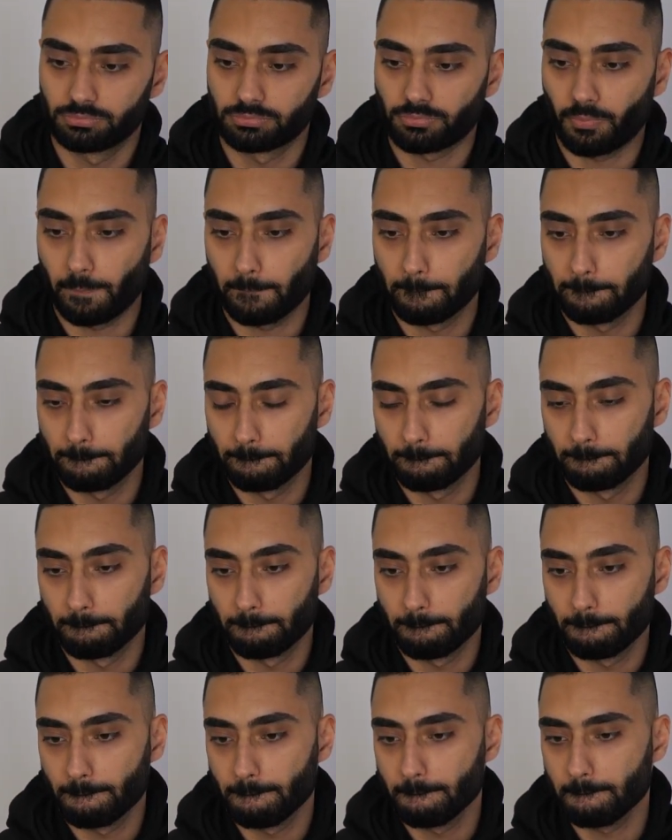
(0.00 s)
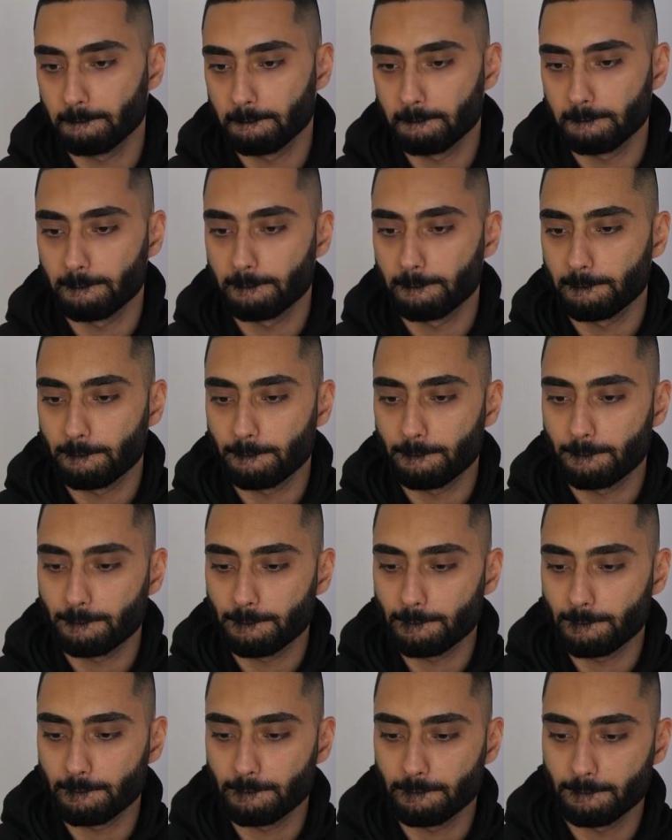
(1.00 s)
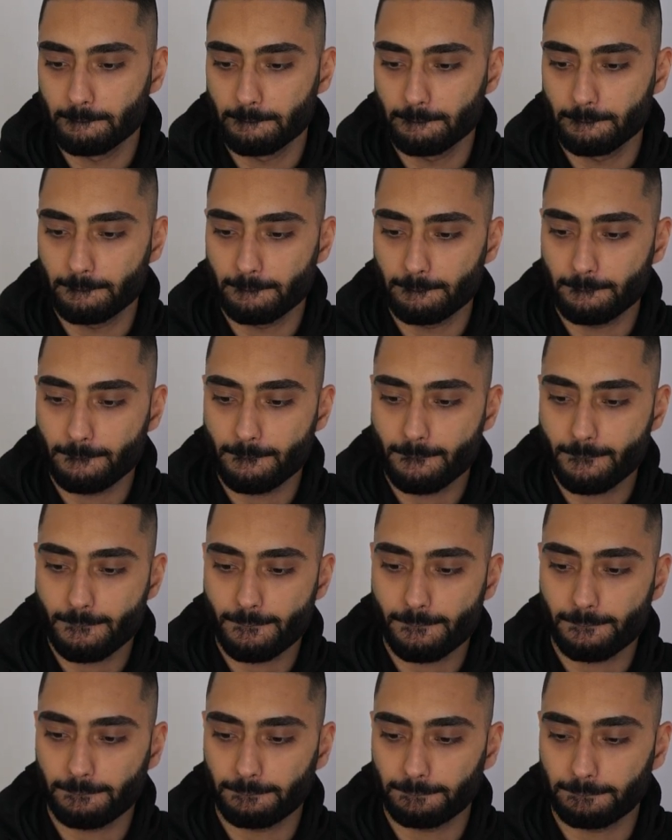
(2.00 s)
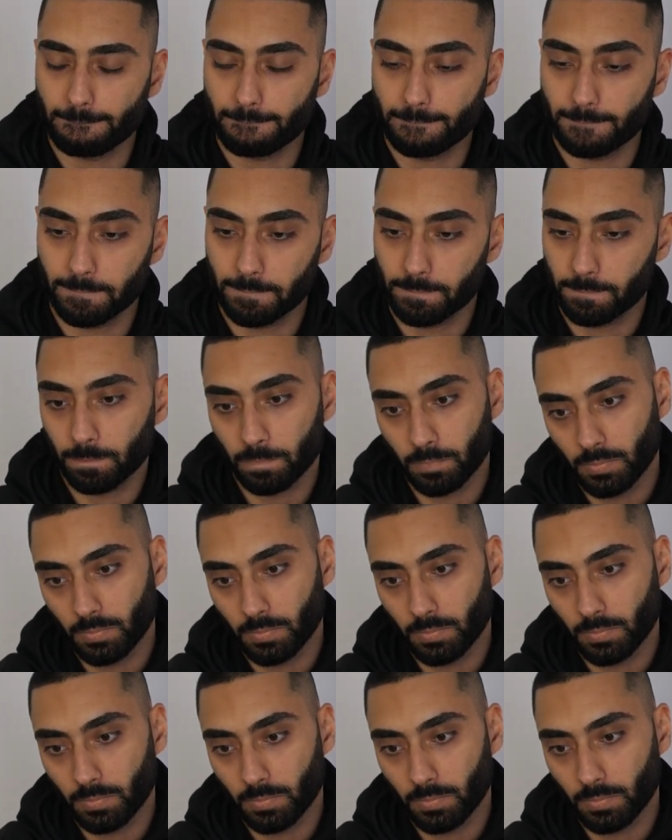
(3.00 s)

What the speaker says: This person isn't speaking.